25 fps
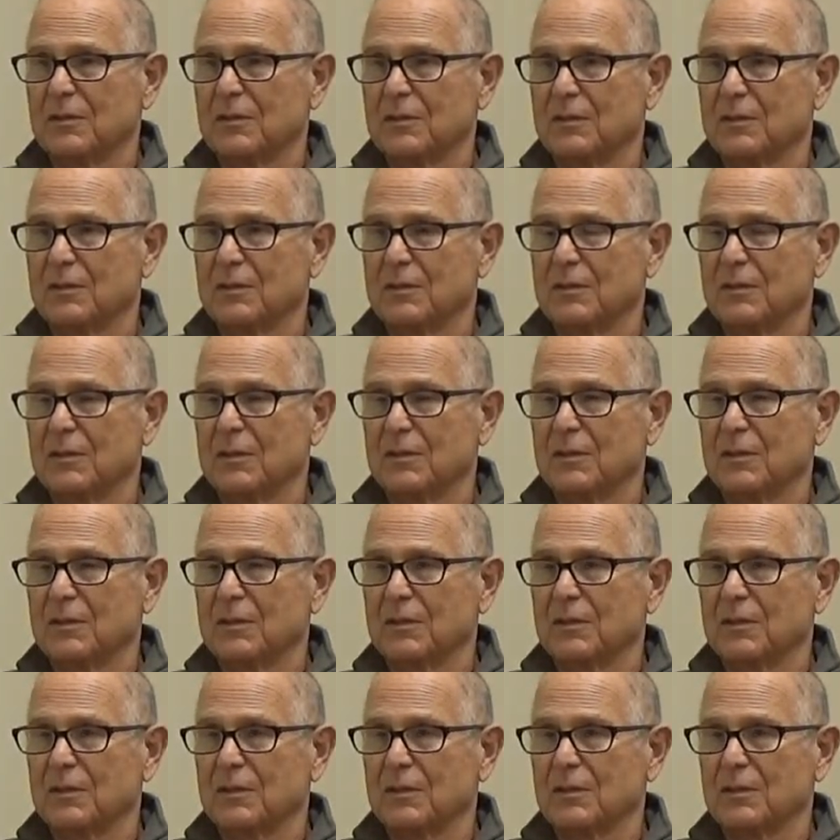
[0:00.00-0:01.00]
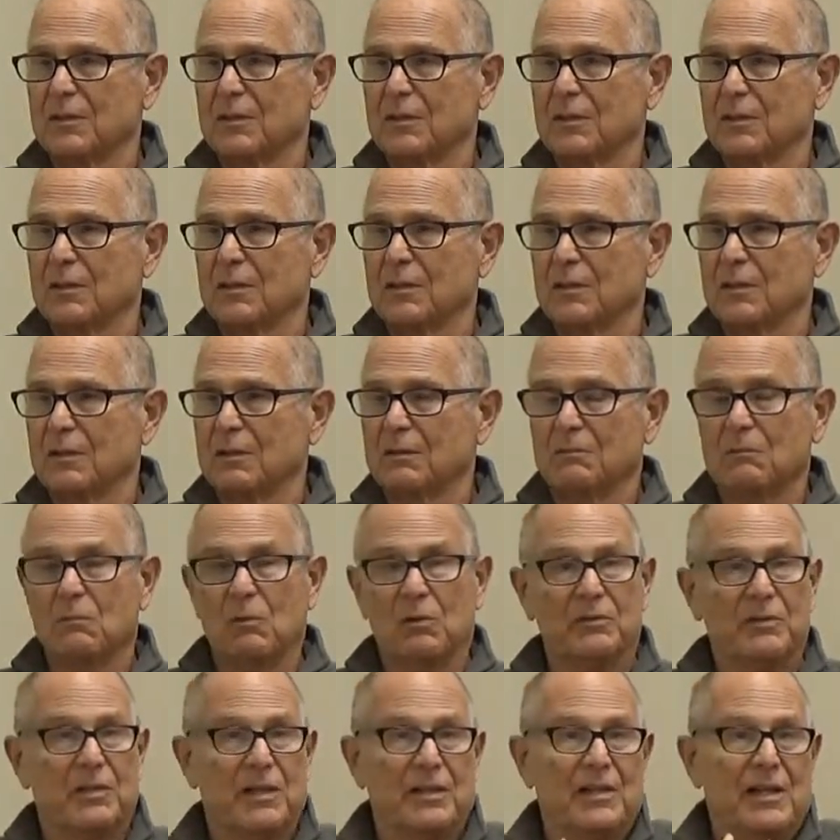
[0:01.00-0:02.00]
I mean, people die.
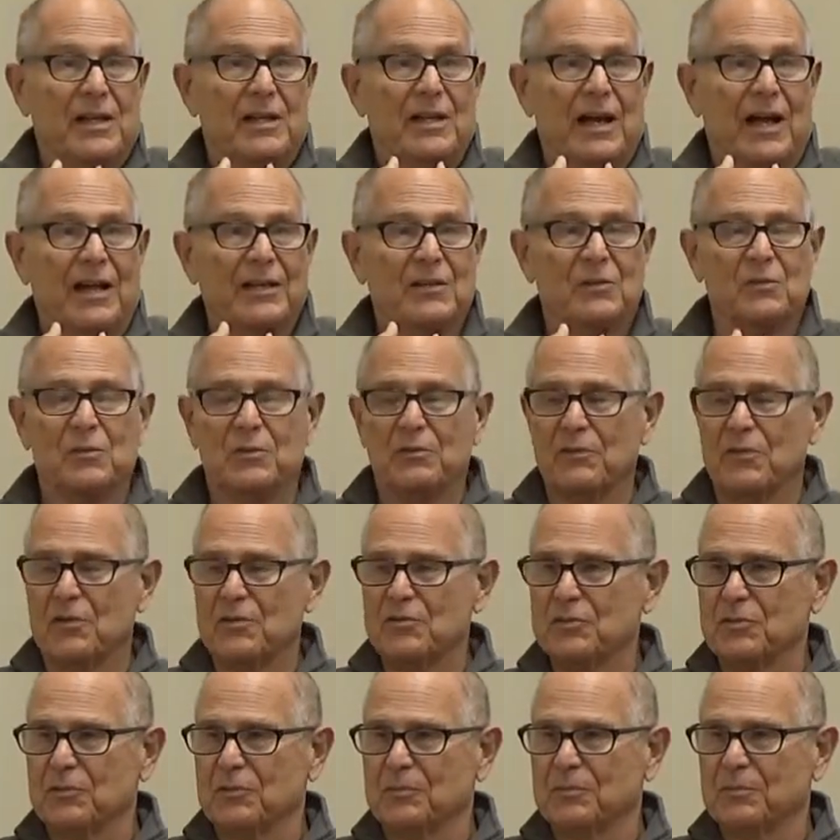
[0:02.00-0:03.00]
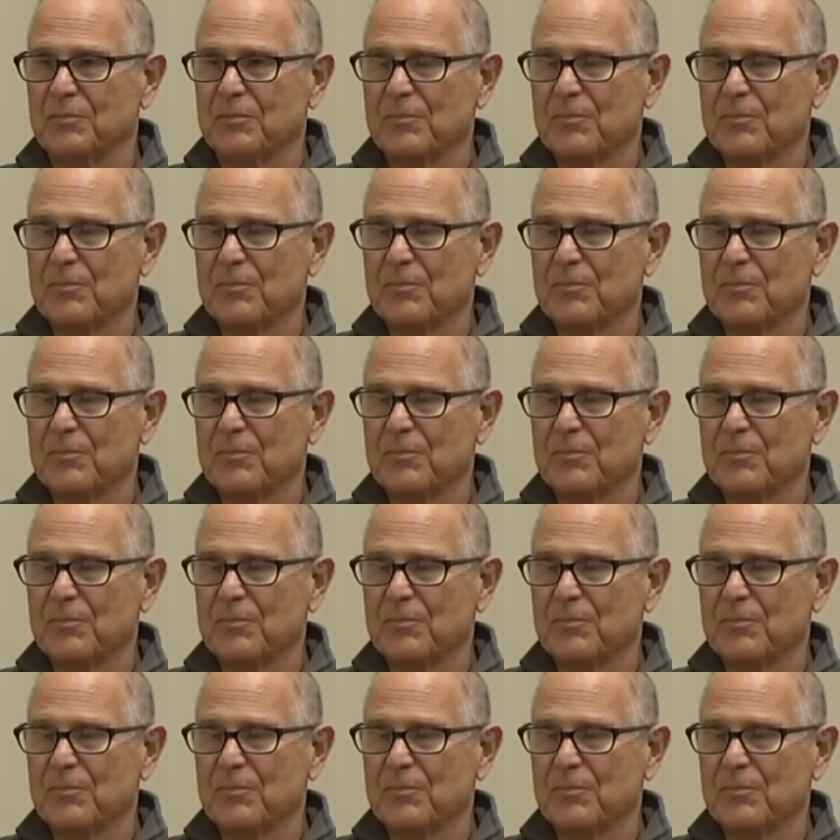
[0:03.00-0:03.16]
Well, then they're not universal.